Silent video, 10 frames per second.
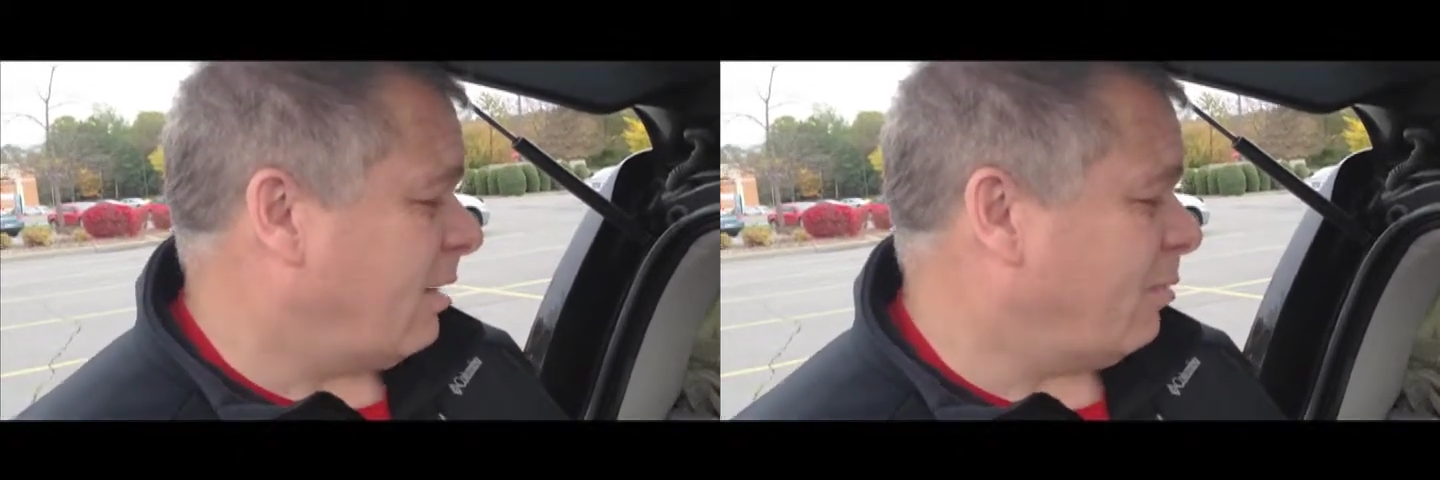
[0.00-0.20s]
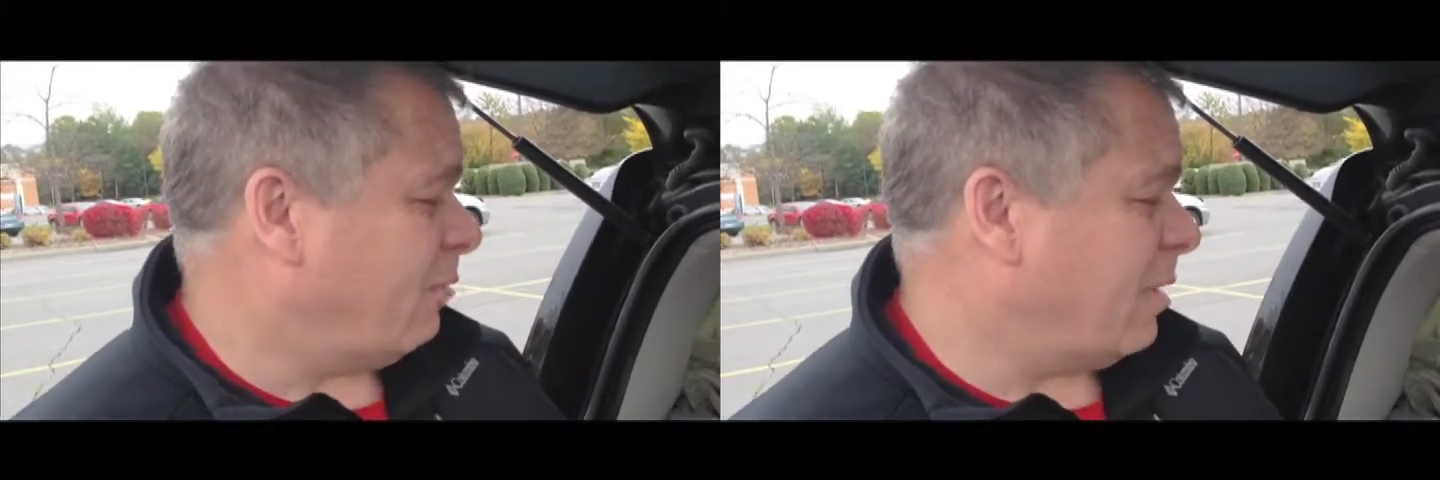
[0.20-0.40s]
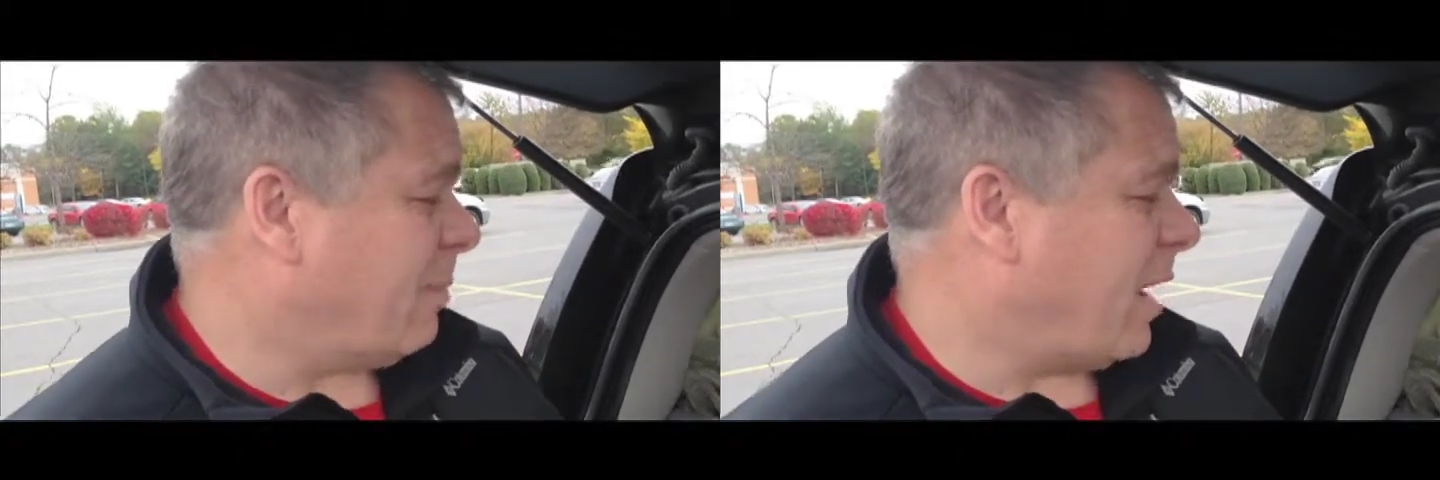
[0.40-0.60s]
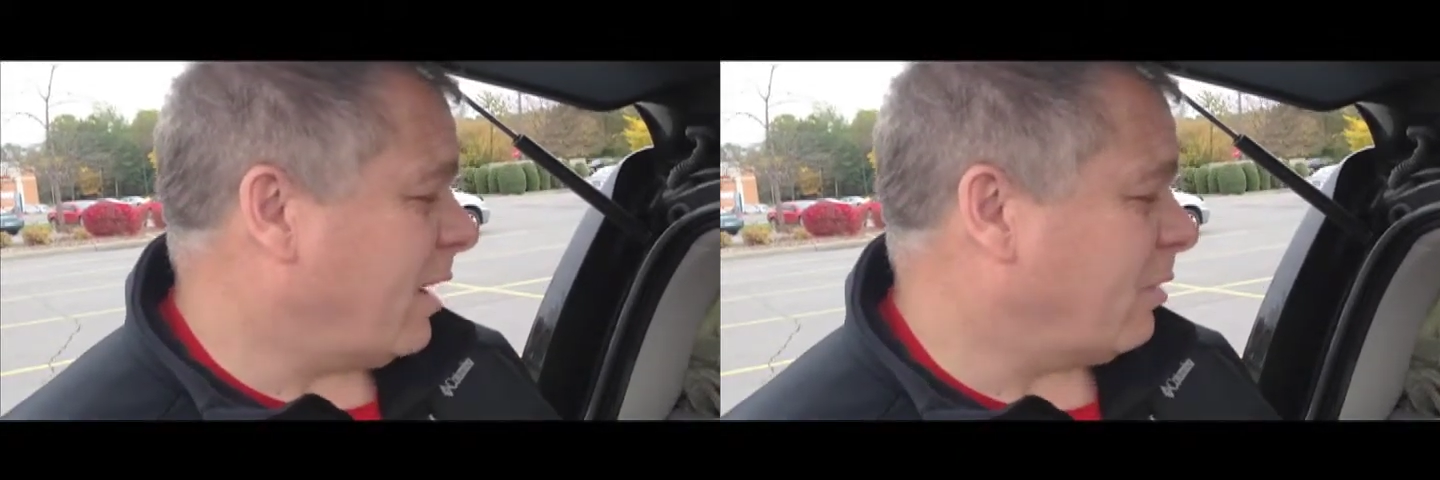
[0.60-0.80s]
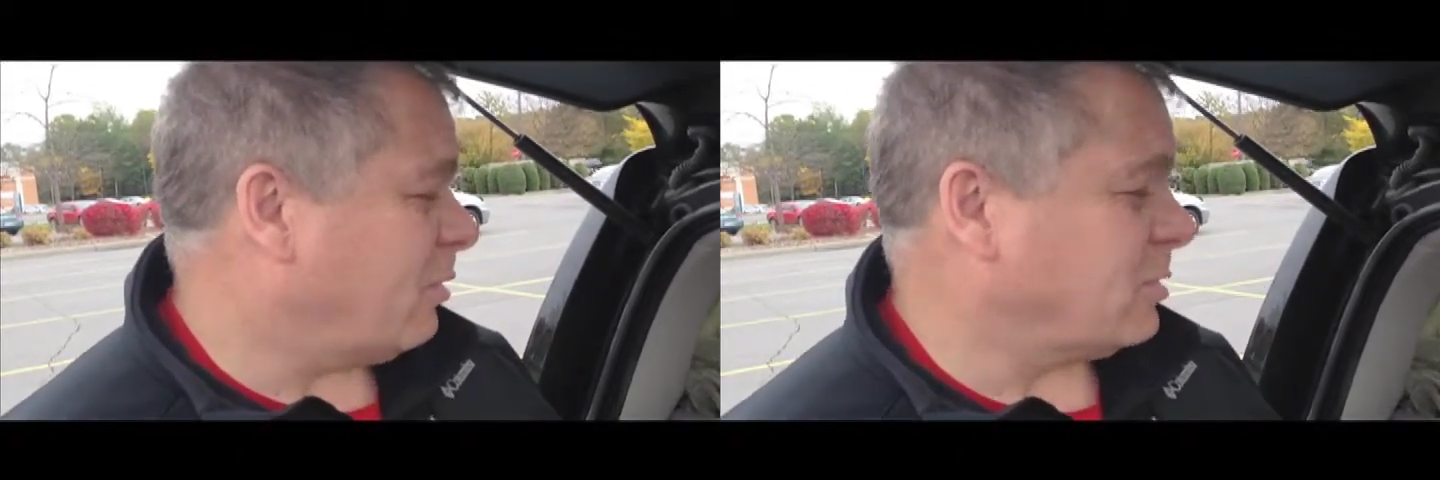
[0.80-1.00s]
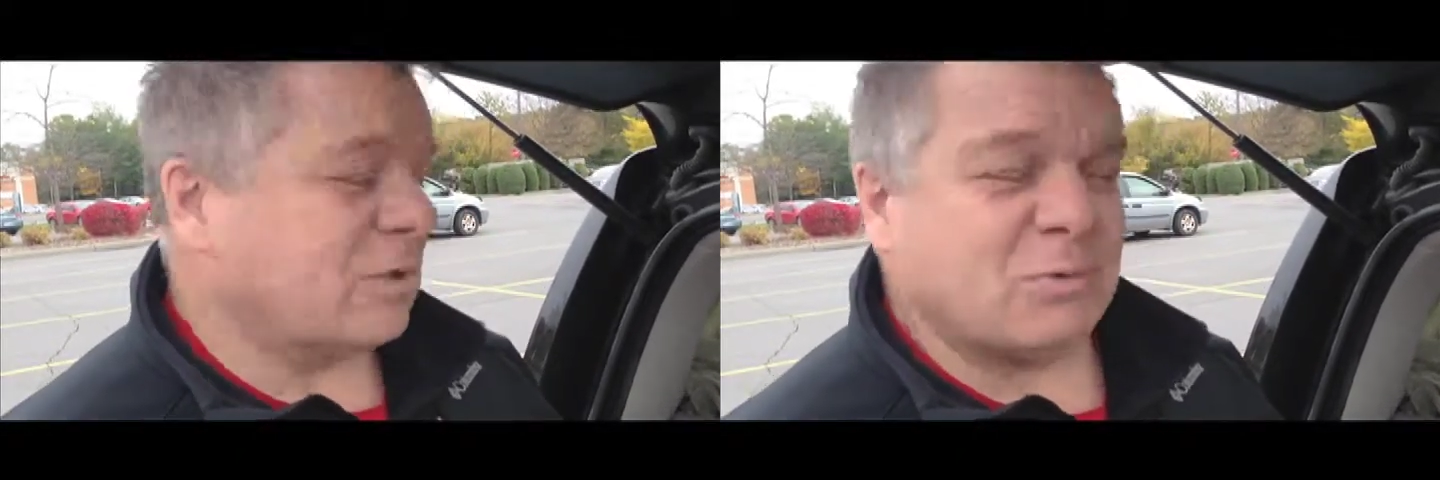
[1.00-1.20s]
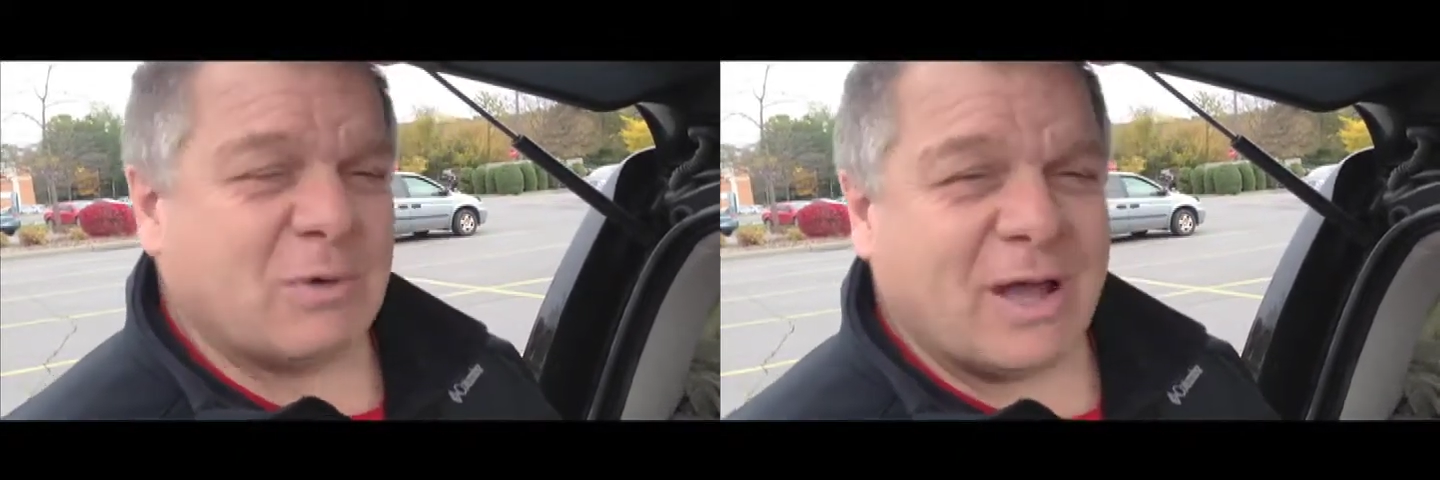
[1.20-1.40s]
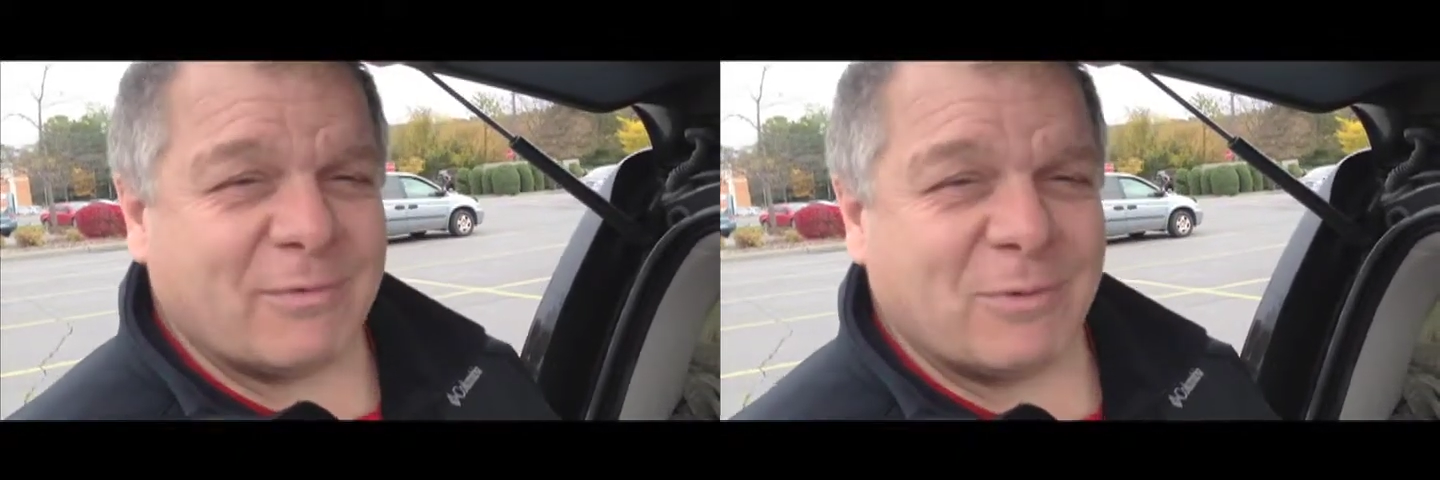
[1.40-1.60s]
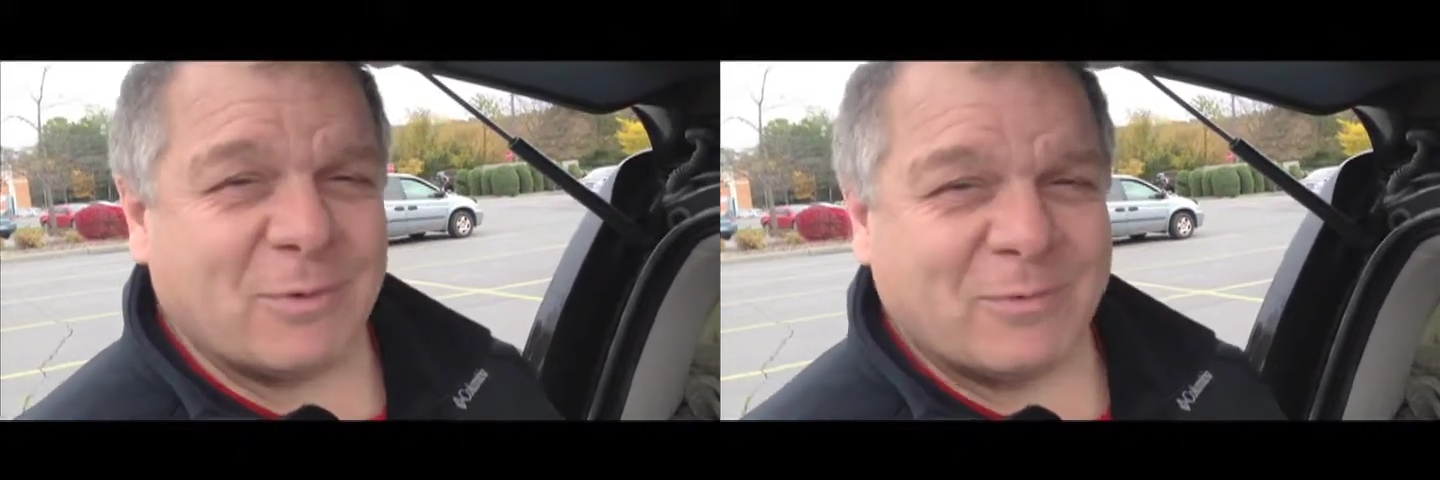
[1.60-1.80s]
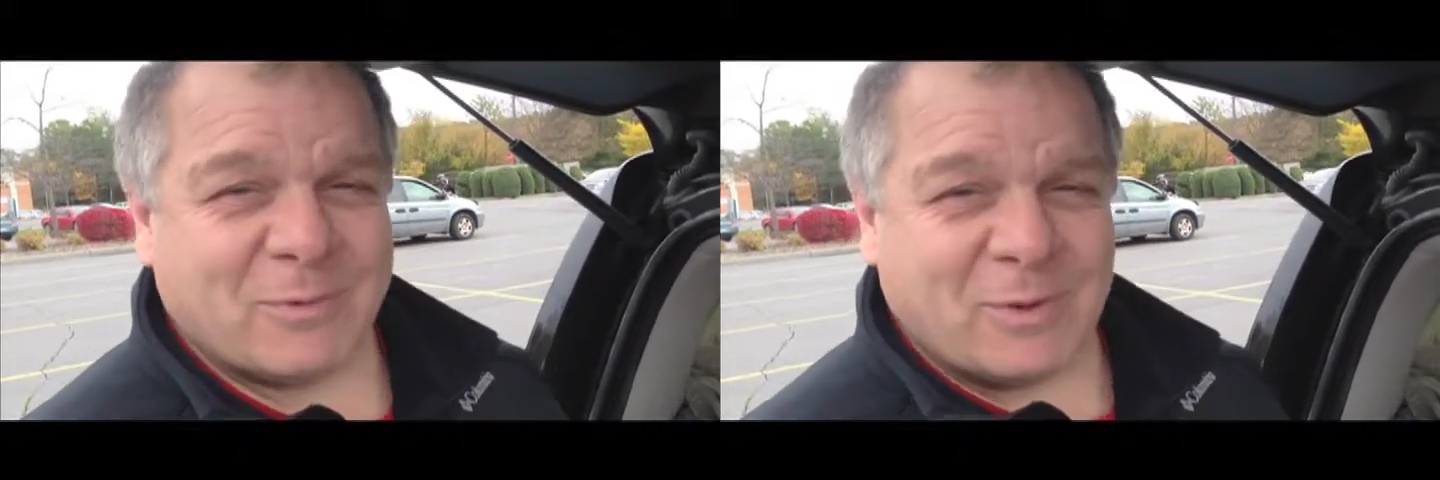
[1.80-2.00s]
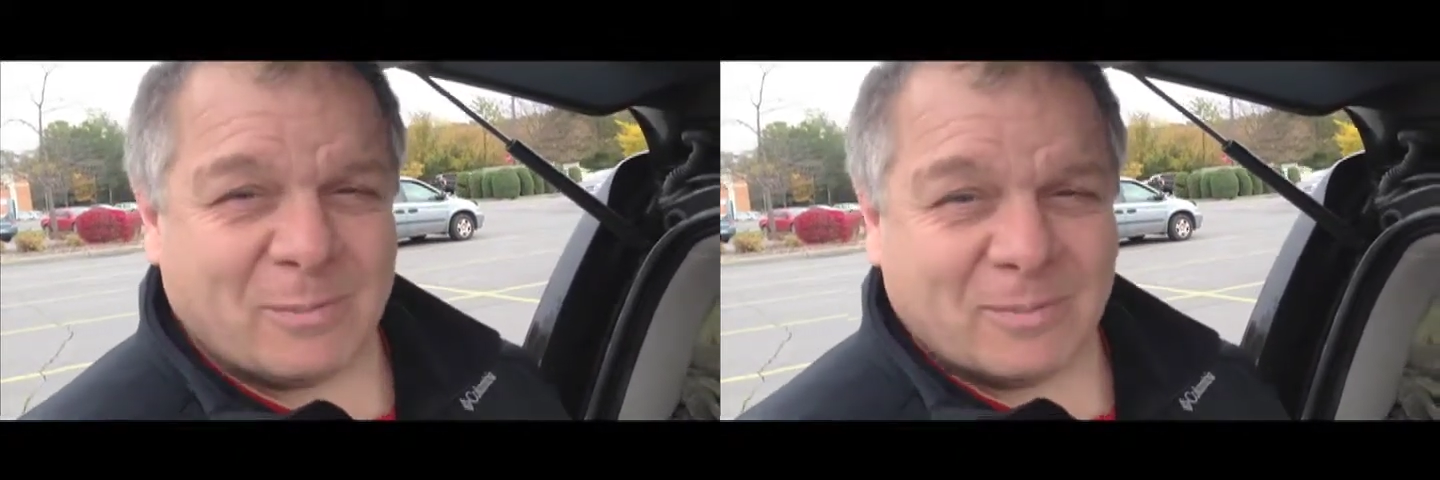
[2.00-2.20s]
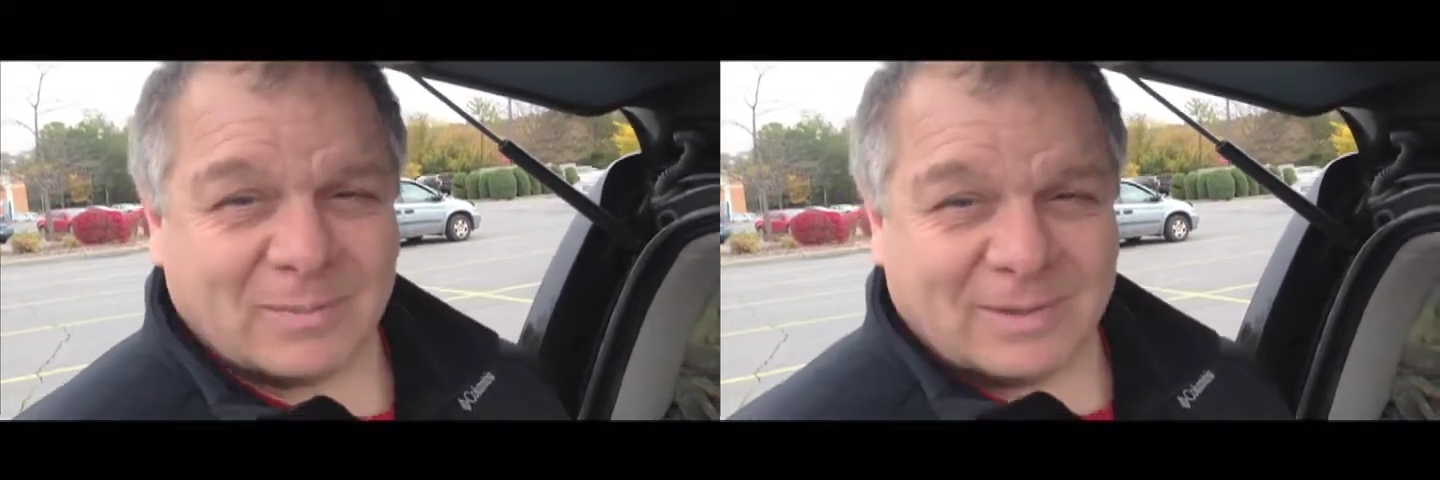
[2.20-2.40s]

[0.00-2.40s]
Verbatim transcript: and when we buy our groceries we'll have room for them